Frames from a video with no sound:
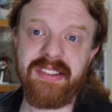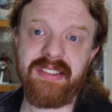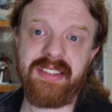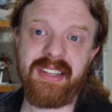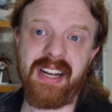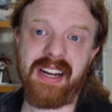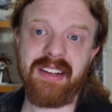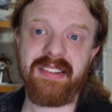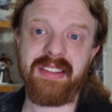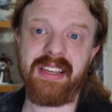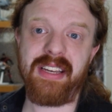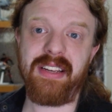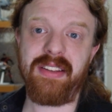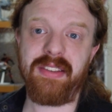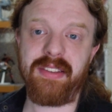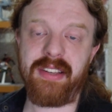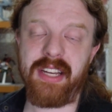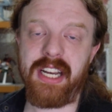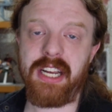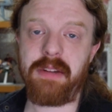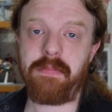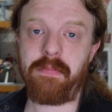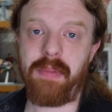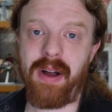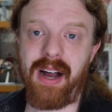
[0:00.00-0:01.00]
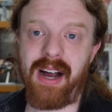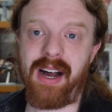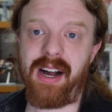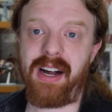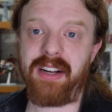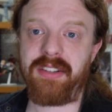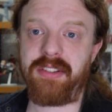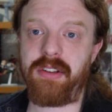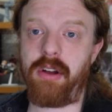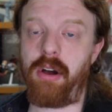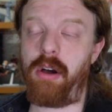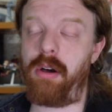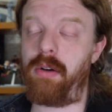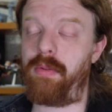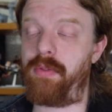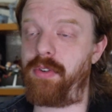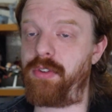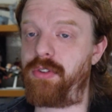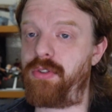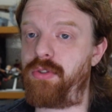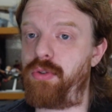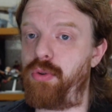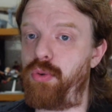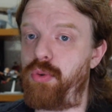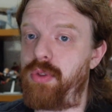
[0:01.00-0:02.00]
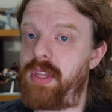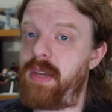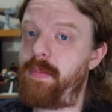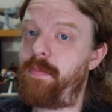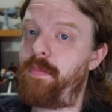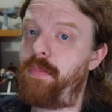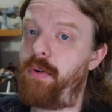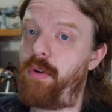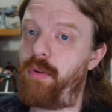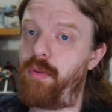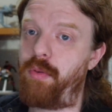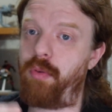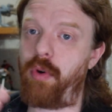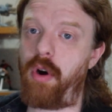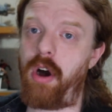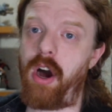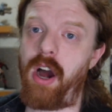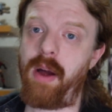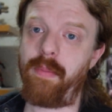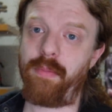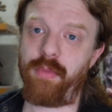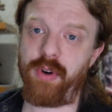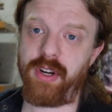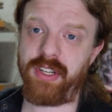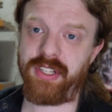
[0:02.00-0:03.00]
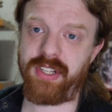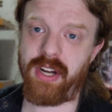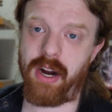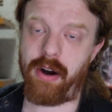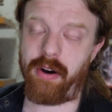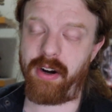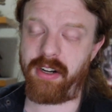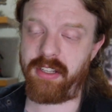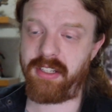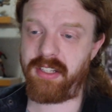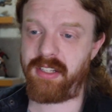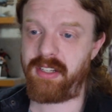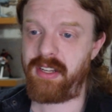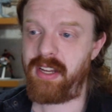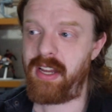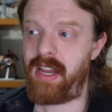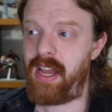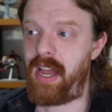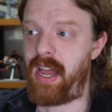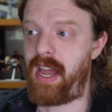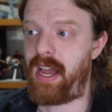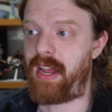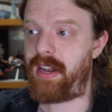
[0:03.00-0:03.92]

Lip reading: And this does indeed pass over to the primary turrets.